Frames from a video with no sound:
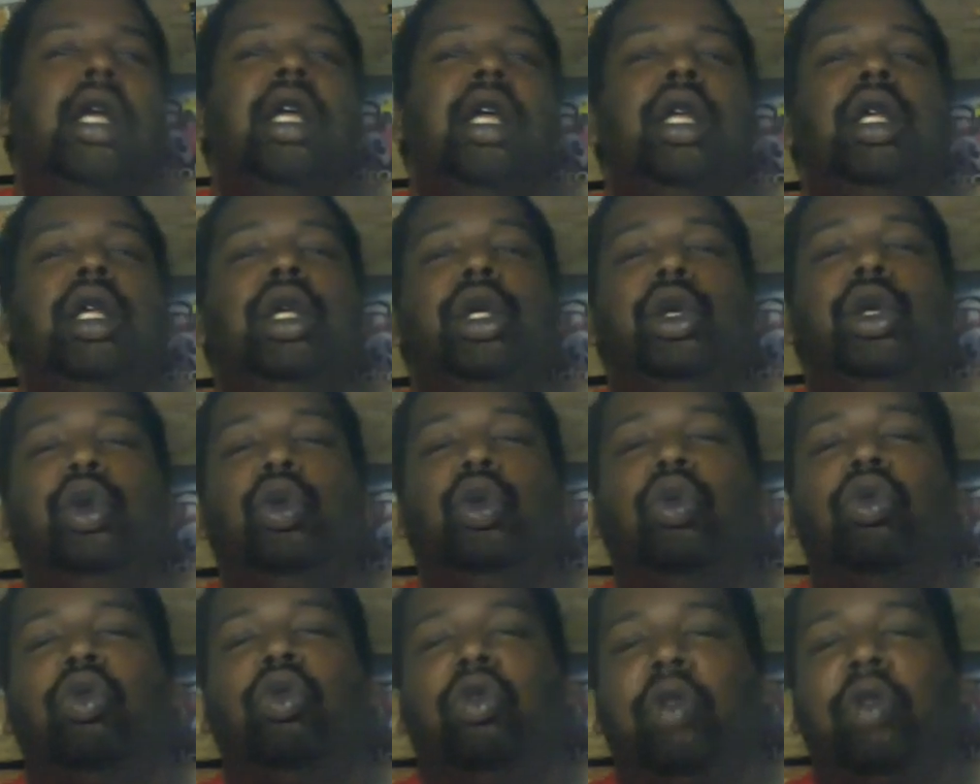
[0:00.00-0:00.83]
you
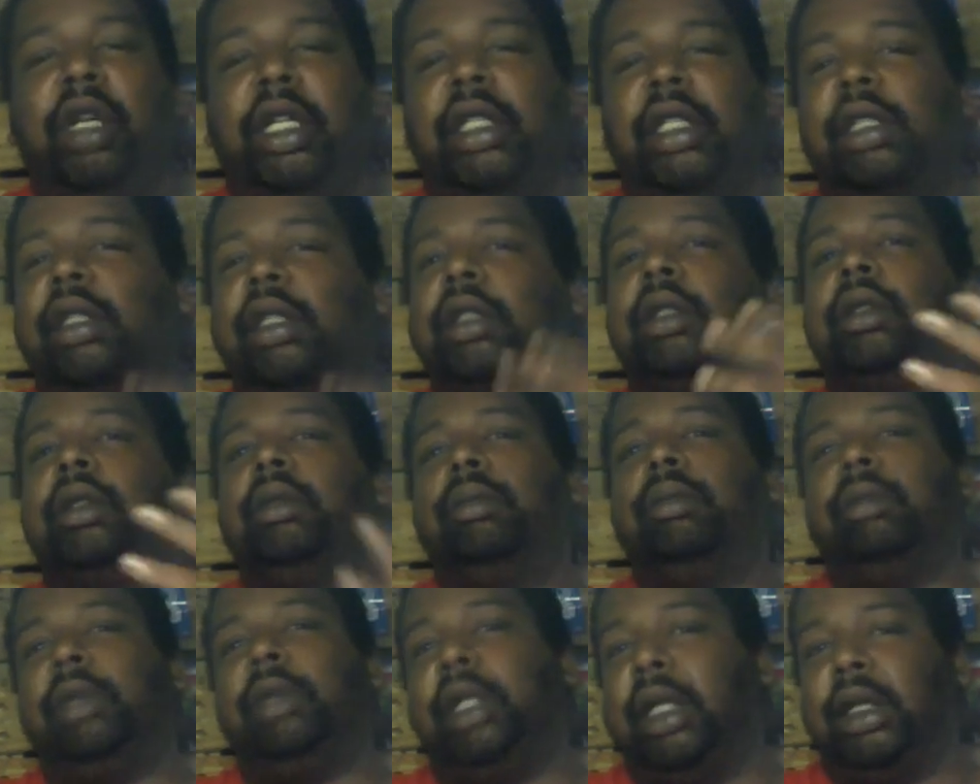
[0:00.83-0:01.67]

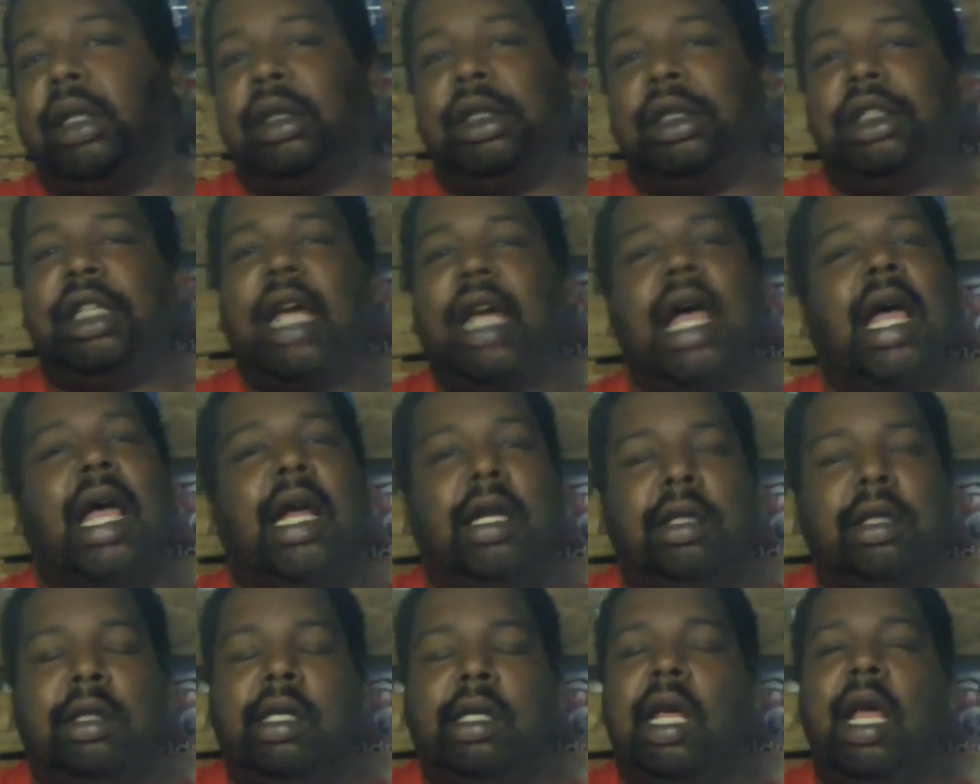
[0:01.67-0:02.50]
risk getting
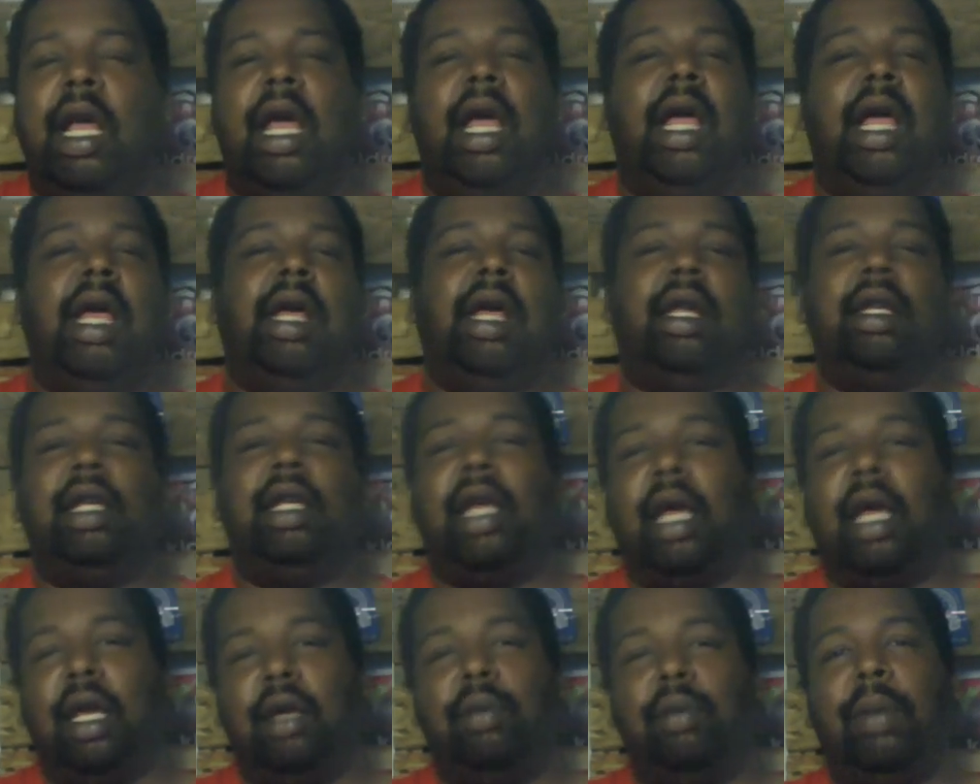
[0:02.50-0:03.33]
shot. And
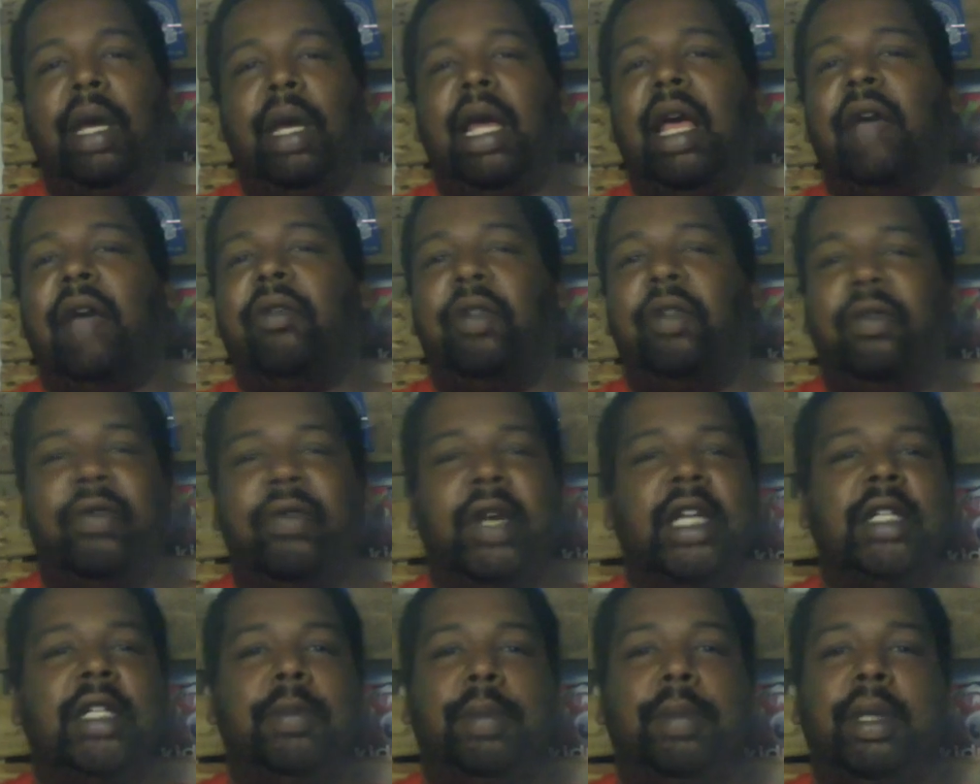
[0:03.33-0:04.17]
yeah, you may have a
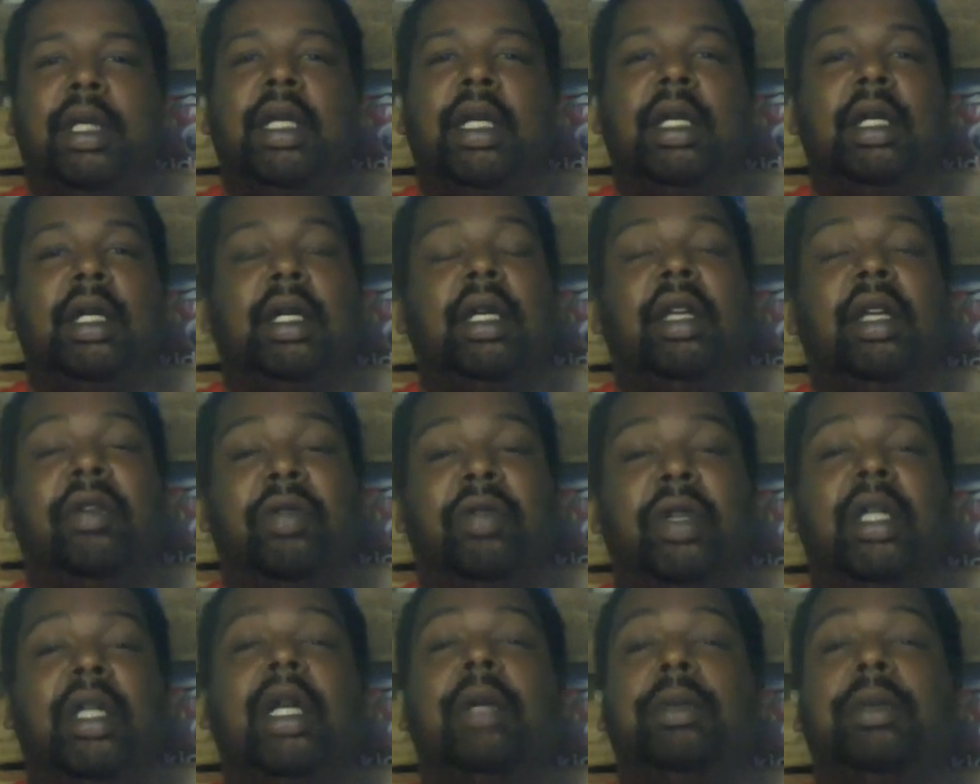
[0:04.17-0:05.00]
vest, but nigga, if
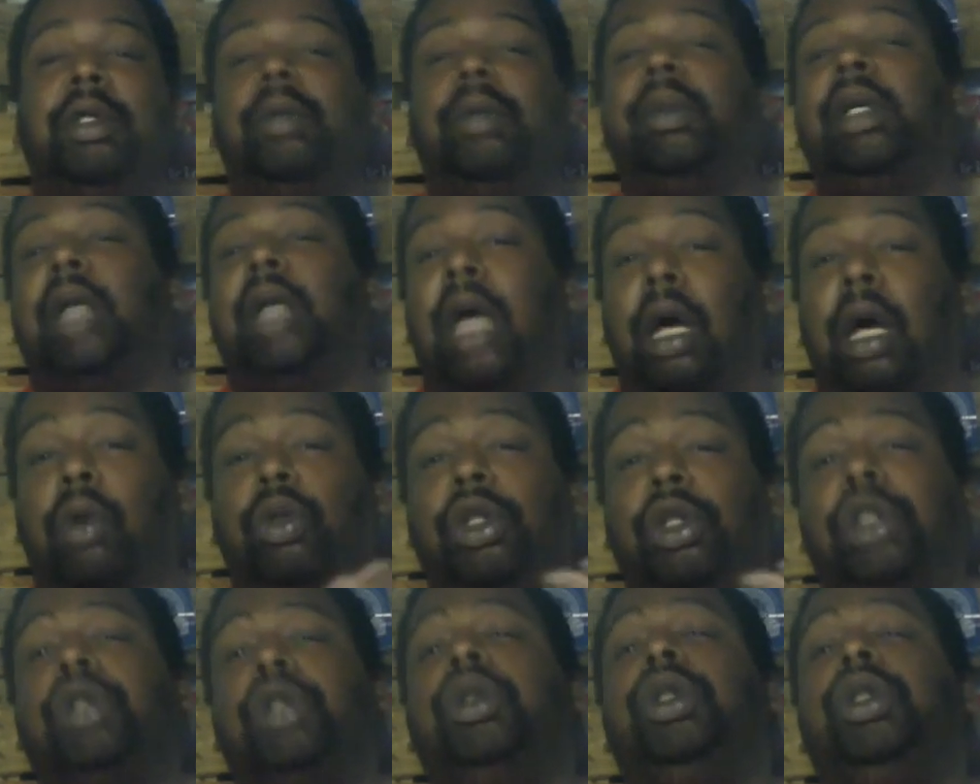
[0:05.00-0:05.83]
it comes to me, I
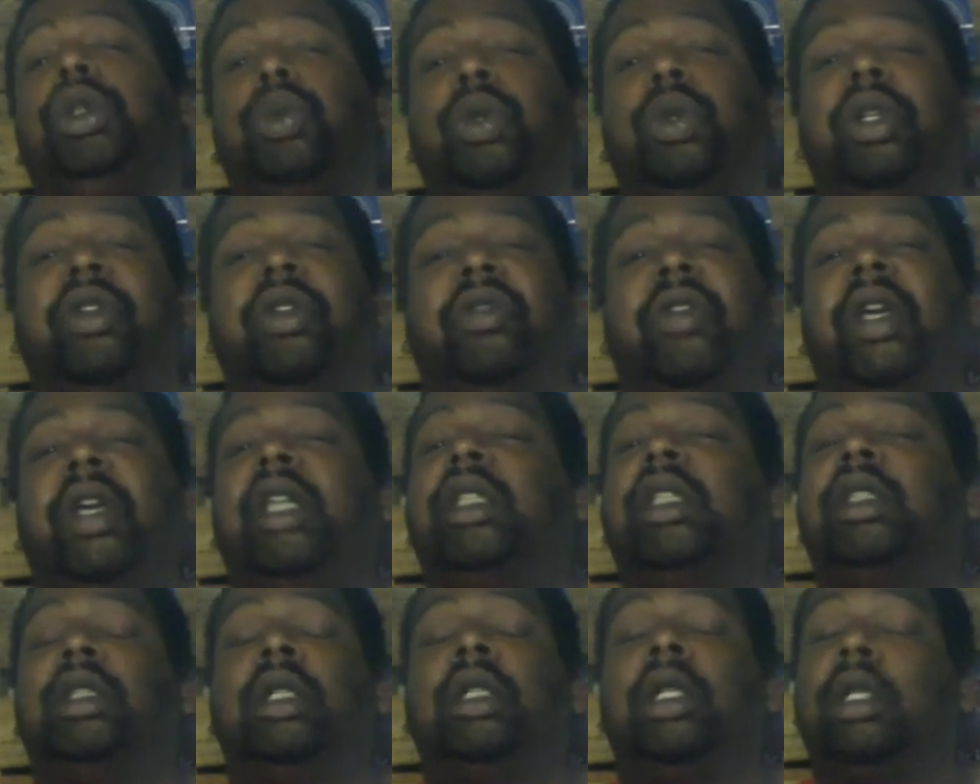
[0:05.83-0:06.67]
will shoot you in the
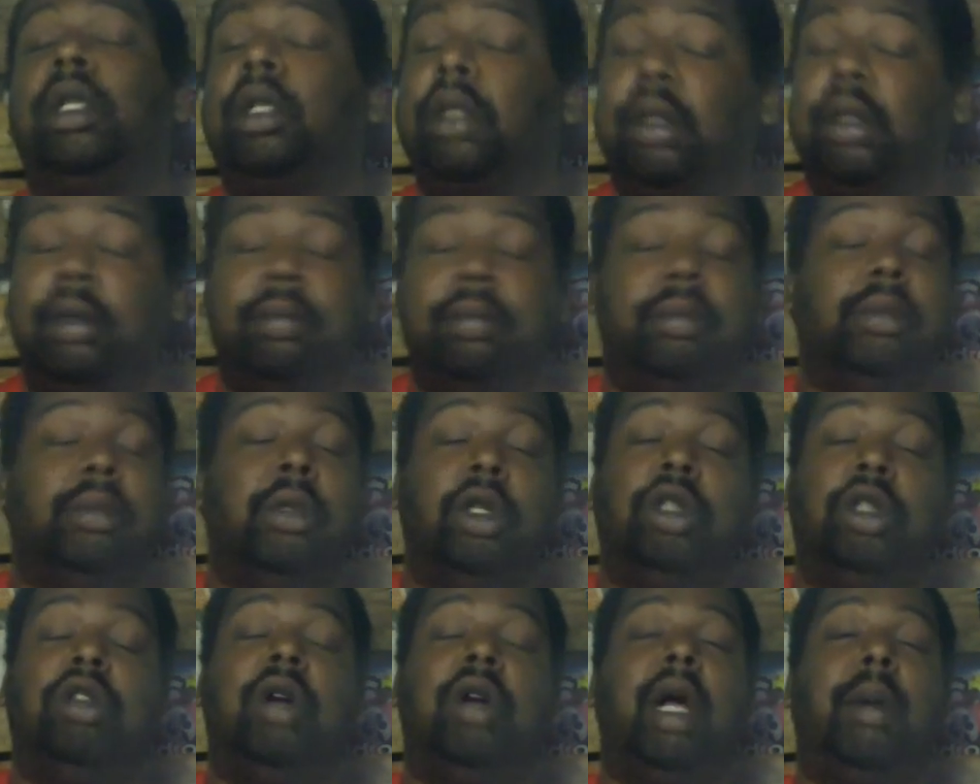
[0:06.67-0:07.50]
face
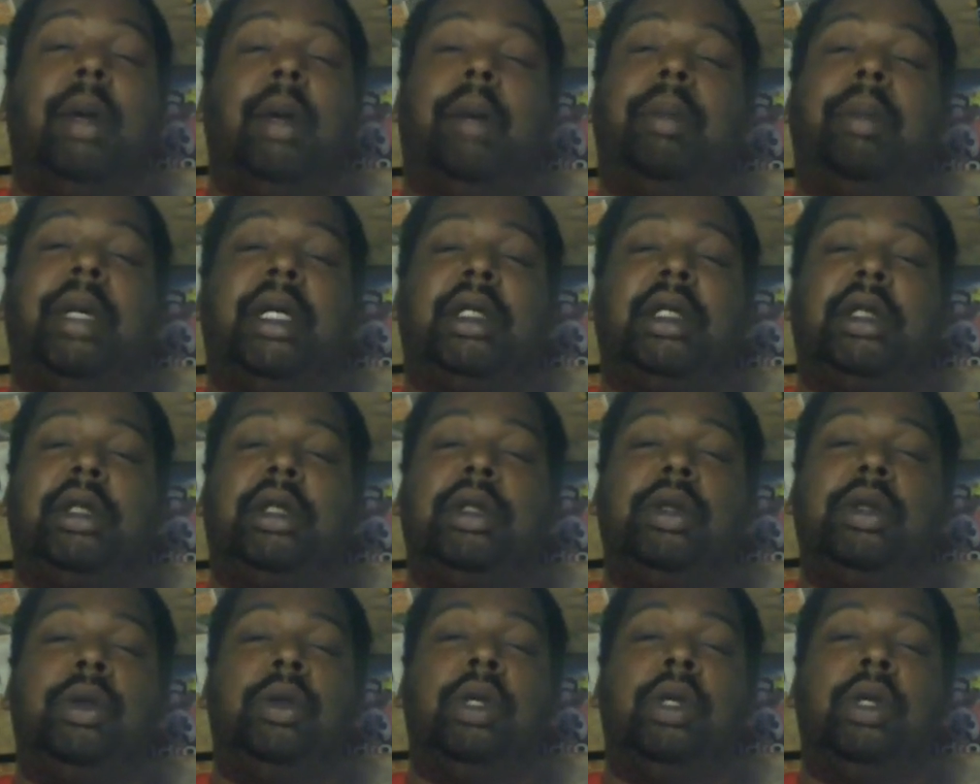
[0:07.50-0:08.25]
or try my best to.